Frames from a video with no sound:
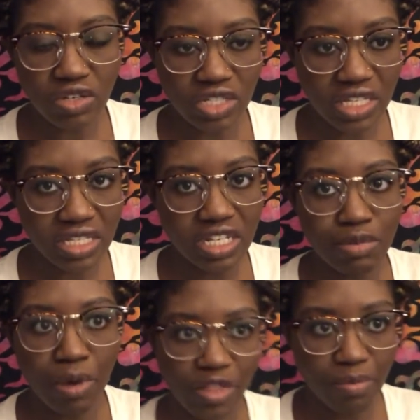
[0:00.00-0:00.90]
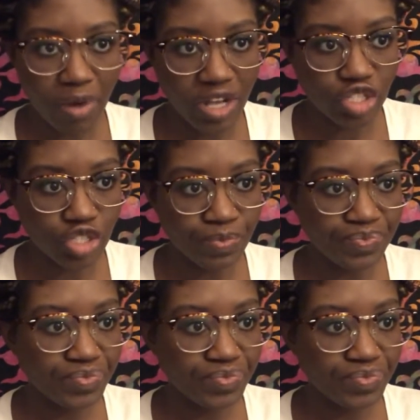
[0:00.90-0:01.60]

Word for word: or 16, bought the brush,